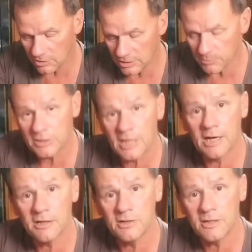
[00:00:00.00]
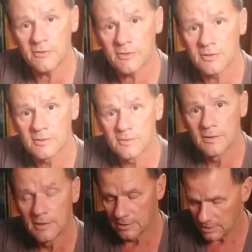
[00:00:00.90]
little bit air in it
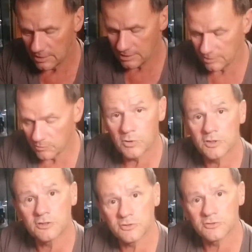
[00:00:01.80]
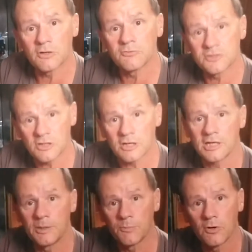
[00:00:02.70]
and the water don't suck
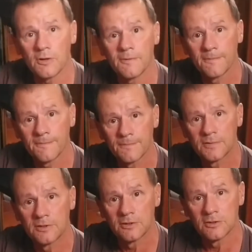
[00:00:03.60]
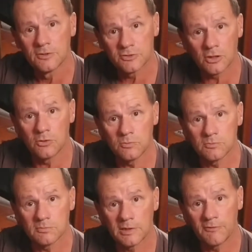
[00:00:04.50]
anymore. So
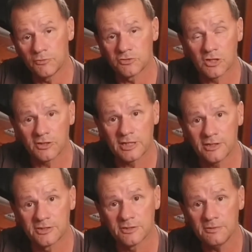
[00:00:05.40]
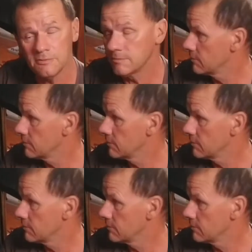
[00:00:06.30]
if you start the engine,